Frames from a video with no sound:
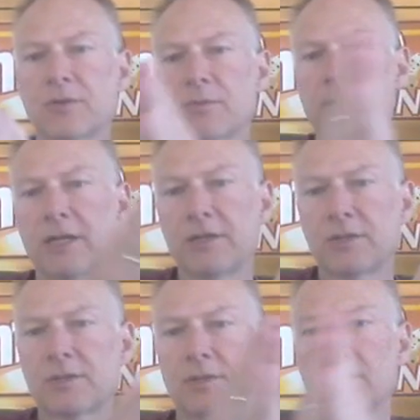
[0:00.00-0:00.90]
or
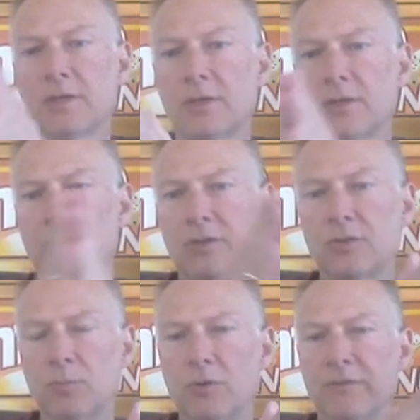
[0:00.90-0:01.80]
minus
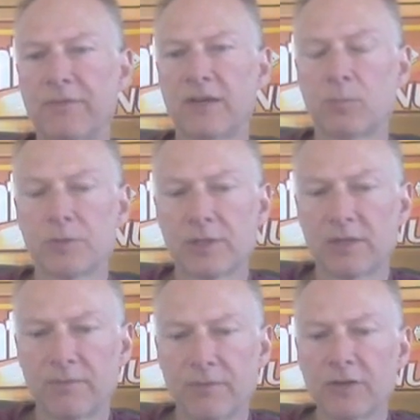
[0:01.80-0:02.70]
2.5%.
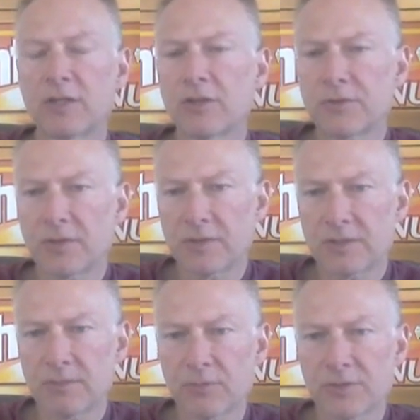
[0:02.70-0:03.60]
Very close to the
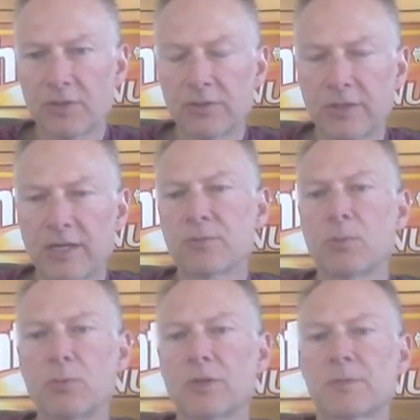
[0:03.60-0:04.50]
sim result, as we
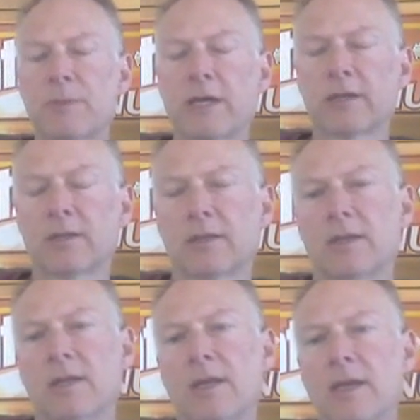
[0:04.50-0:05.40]
would expect.
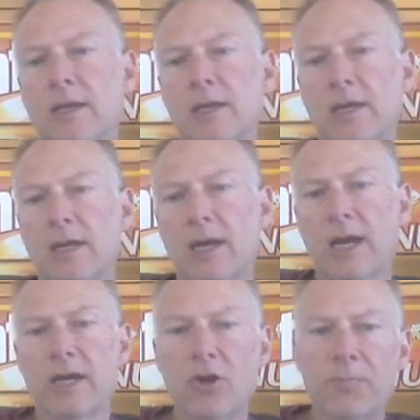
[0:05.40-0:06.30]

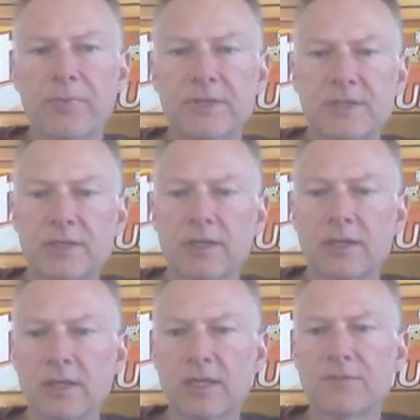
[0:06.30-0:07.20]
I hope this
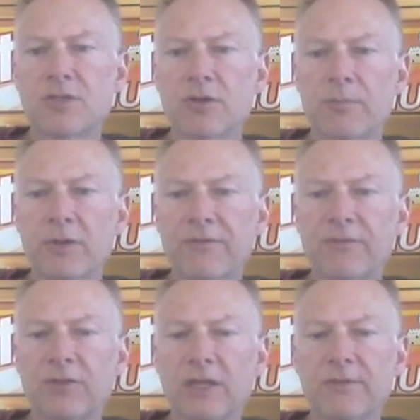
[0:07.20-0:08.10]
gives you a bit of a
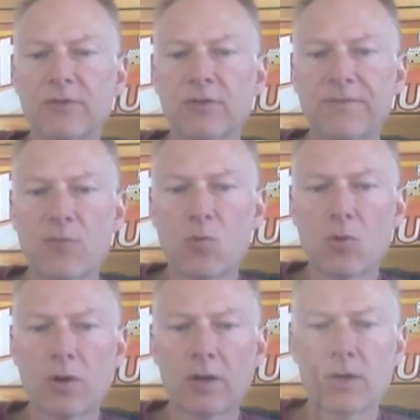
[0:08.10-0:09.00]
flavor
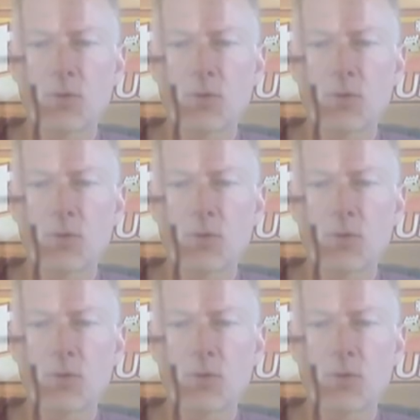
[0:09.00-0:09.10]
for